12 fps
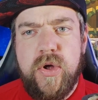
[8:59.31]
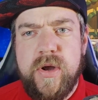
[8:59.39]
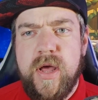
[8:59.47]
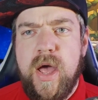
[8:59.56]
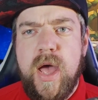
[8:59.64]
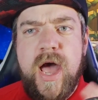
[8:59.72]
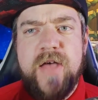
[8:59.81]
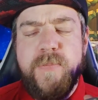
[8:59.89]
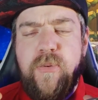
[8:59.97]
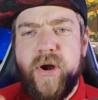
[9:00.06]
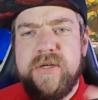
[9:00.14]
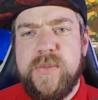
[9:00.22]
want and
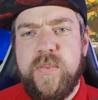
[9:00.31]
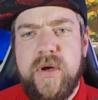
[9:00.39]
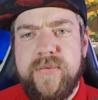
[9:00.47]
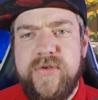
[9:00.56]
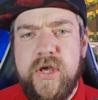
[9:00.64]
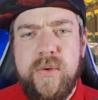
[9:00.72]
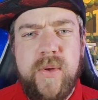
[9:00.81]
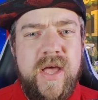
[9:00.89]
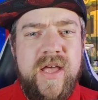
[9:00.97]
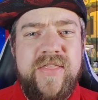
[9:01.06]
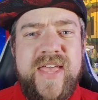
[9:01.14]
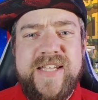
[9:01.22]
the products that work for you.
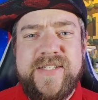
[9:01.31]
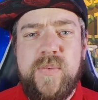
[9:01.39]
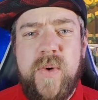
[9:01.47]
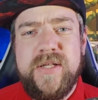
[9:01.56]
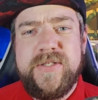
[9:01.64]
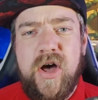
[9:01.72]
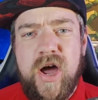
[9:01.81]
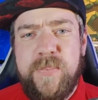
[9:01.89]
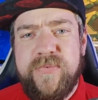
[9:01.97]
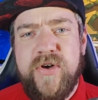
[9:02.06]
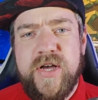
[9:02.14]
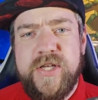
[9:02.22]
These are the ones I
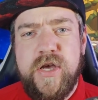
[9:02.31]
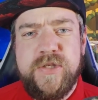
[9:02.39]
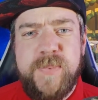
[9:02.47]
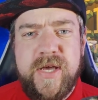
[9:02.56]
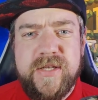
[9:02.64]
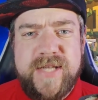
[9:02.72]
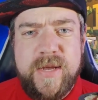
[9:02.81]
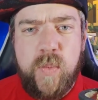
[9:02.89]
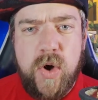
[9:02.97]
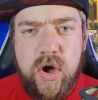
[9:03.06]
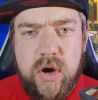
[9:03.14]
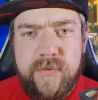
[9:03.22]
prefer to use because they
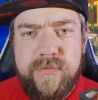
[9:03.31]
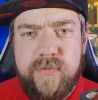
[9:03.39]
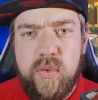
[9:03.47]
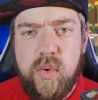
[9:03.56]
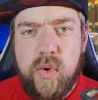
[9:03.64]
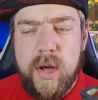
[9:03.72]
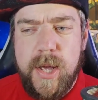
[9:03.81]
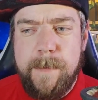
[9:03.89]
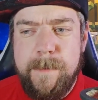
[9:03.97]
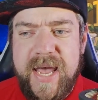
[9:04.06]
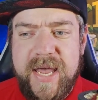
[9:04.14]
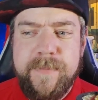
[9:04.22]
work for
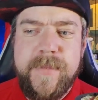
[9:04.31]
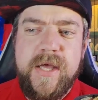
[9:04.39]
me.